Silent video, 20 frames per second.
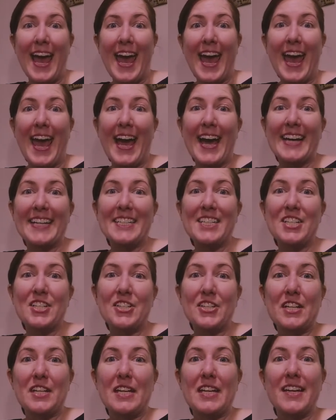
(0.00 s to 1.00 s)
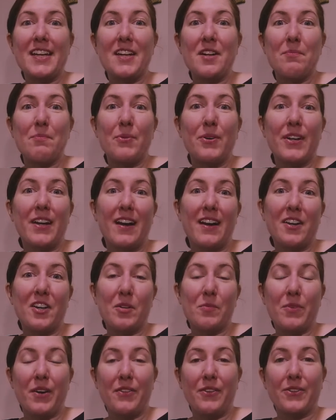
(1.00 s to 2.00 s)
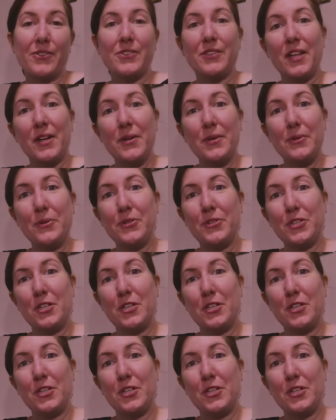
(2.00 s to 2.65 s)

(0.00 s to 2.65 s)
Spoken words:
And she put on her brother's clothes.